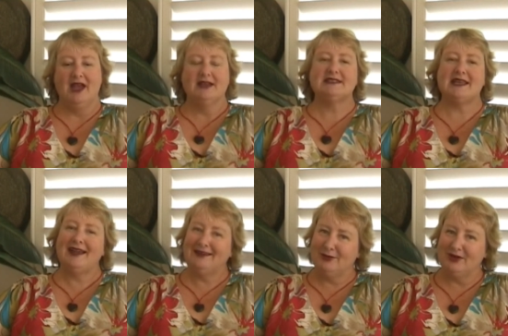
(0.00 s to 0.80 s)

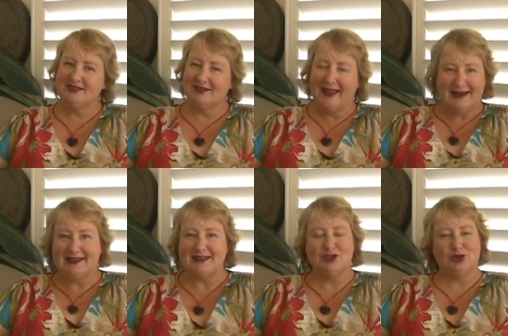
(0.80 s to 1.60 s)
Sadly, once Diana
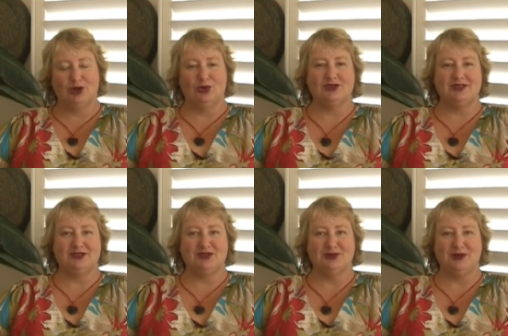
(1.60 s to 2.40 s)
gets her claws
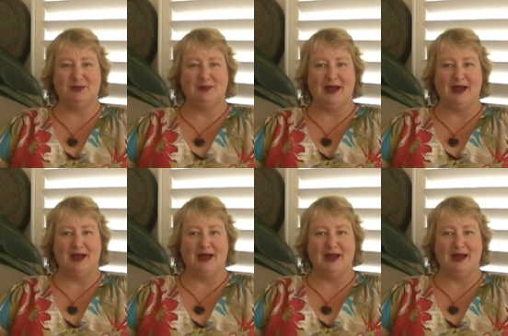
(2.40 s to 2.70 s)
into him,